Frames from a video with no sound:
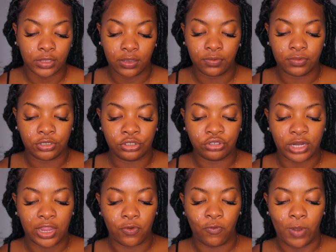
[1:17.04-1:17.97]
It will
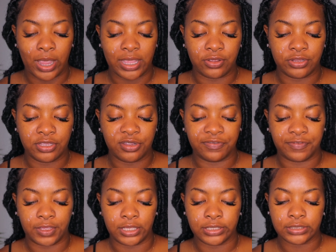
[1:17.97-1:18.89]
dry white on your
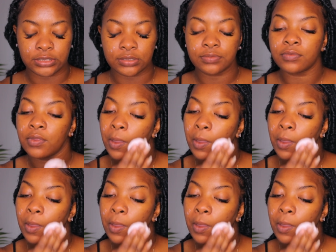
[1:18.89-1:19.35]
face.